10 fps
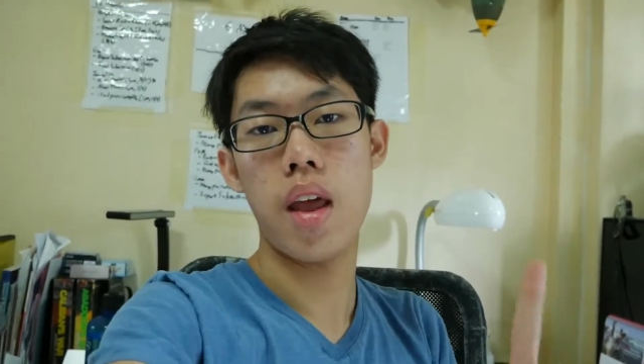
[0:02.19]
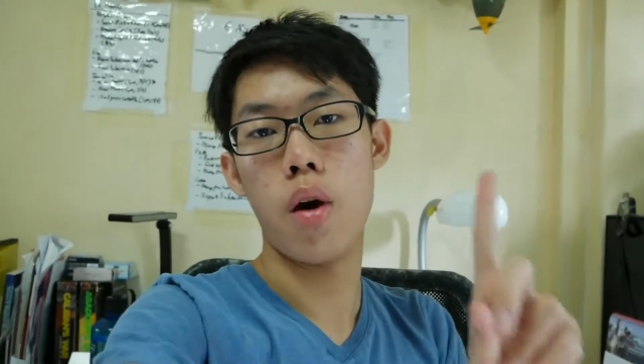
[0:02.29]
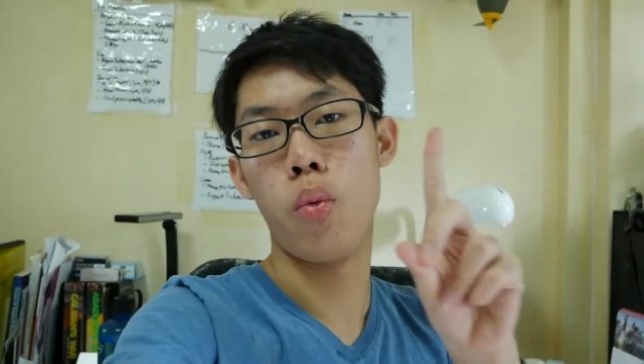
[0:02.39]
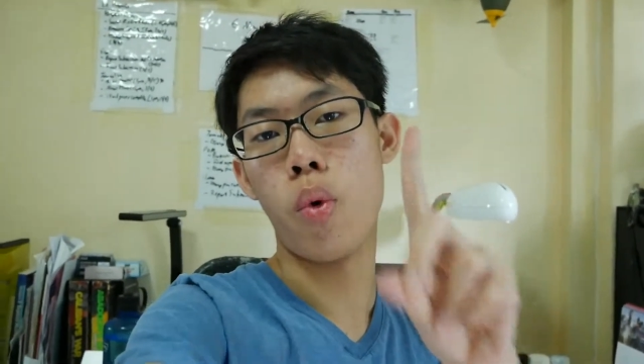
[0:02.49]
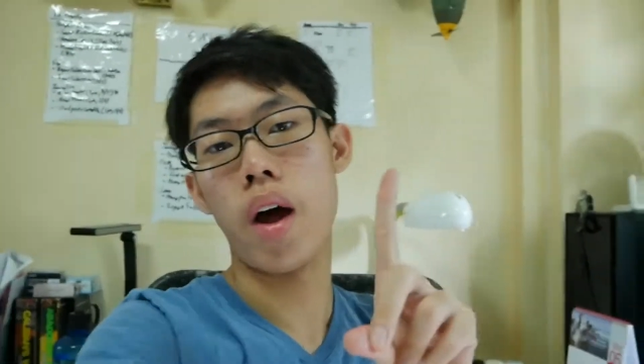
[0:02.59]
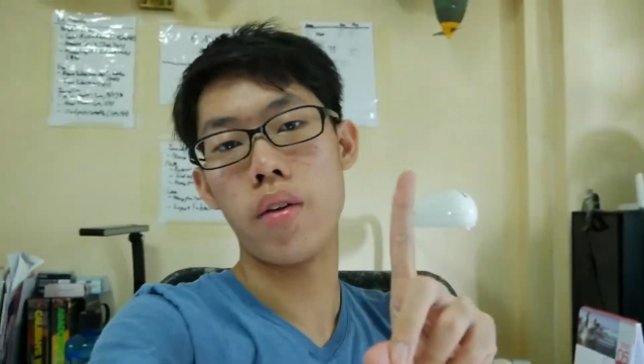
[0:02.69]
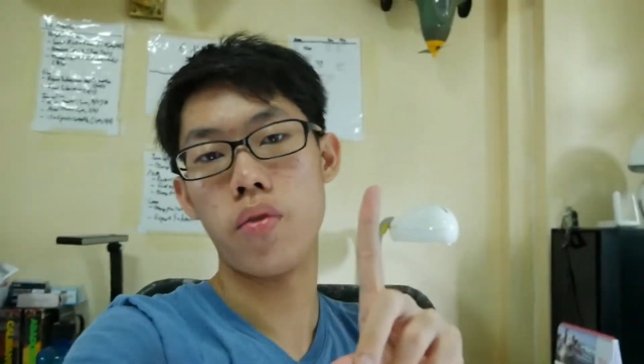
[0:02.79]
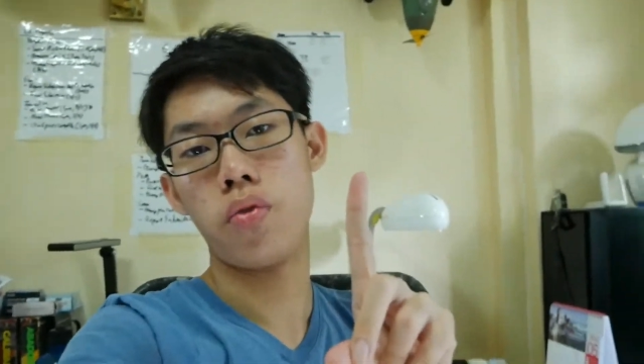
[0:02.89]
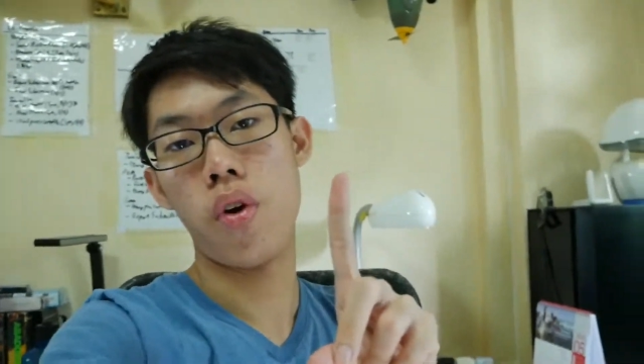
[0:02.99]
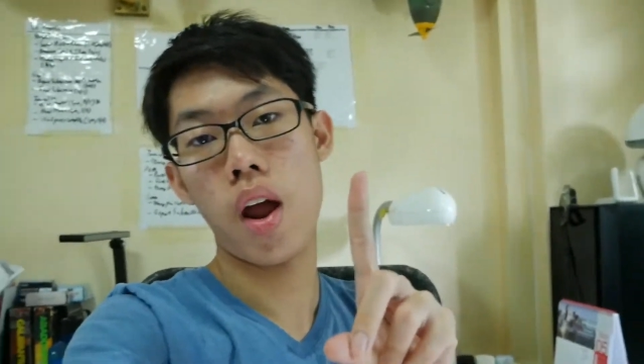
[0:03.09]
that one
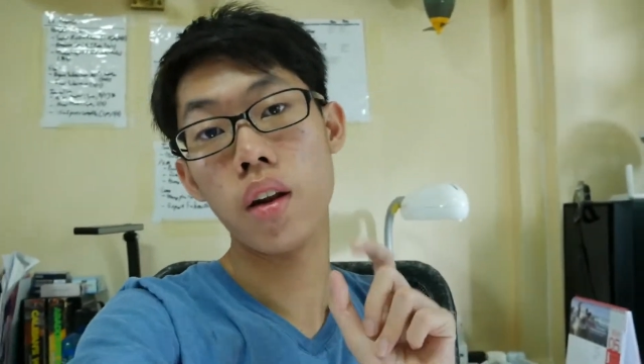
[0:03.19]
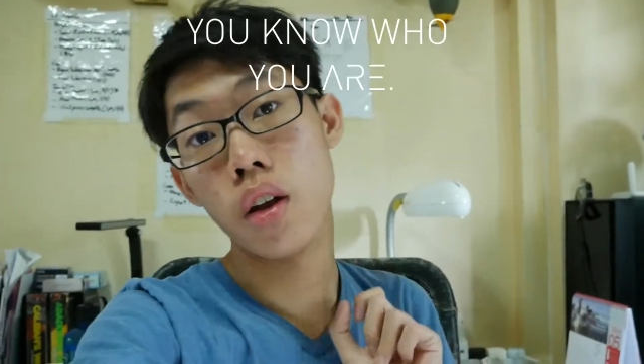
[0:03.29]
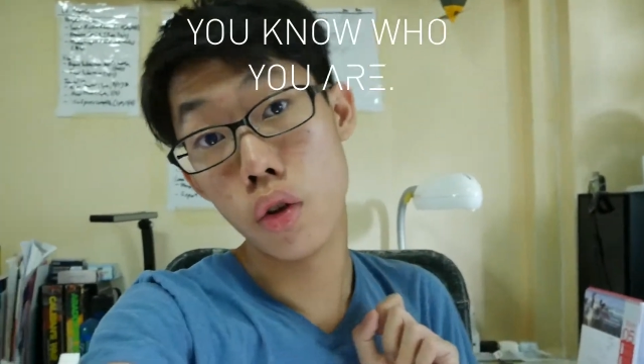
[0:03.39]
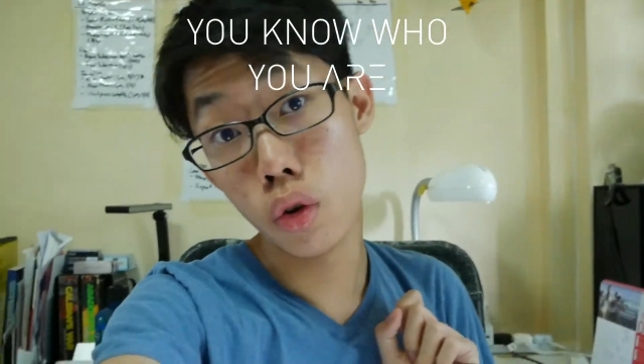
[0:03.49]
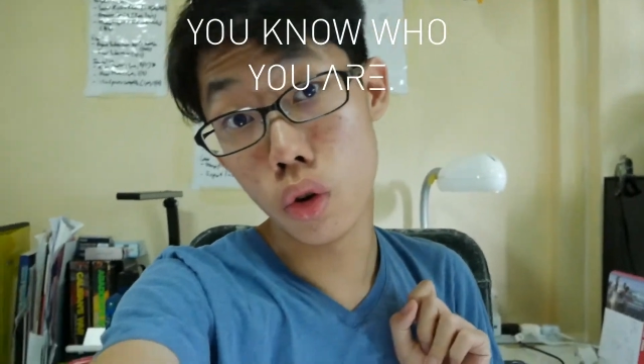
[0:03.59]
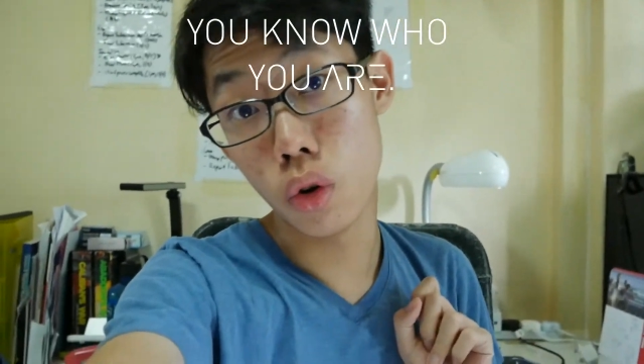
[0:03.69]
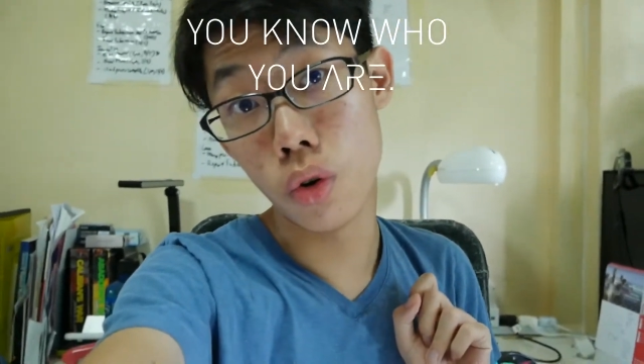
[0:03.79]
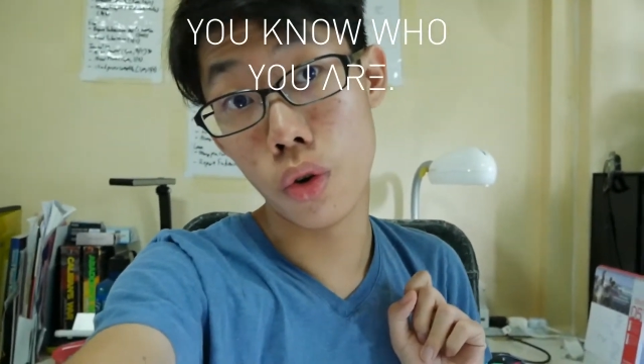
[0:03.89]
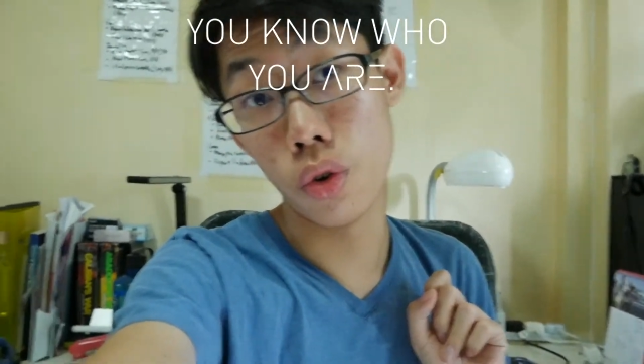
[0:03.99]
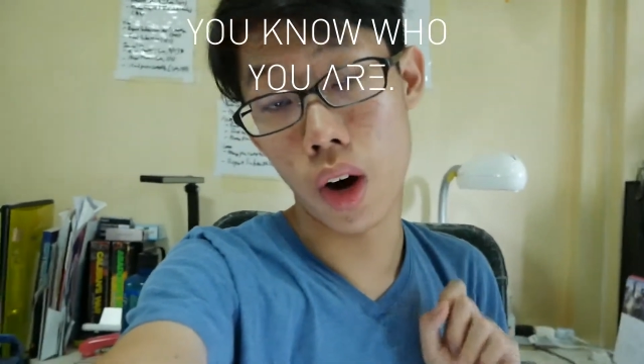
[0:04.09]
friend, you know
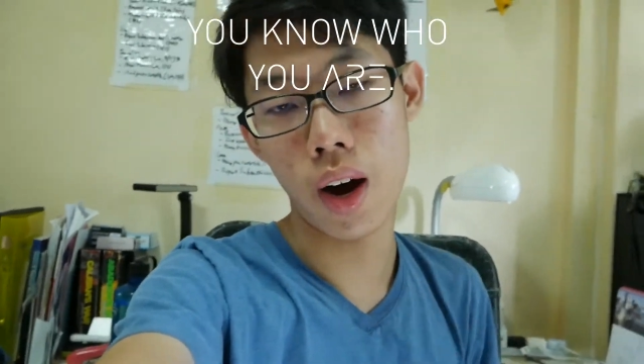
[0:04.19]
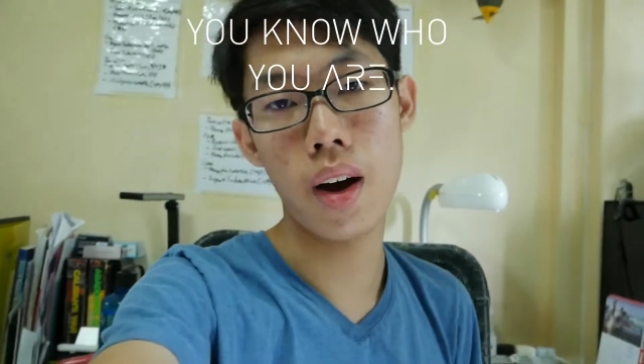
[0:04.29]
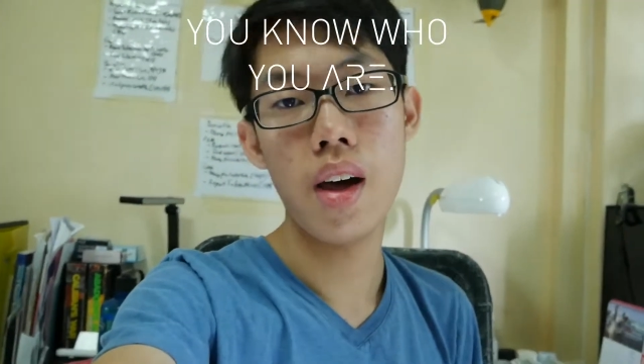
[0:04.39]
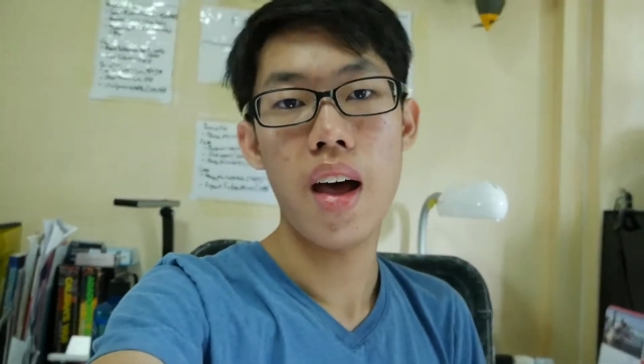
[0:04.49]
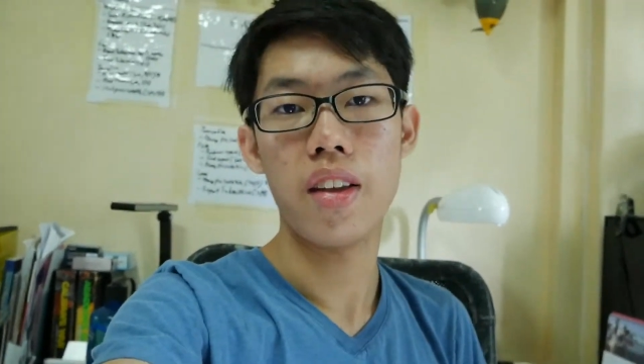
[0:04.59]
who you are,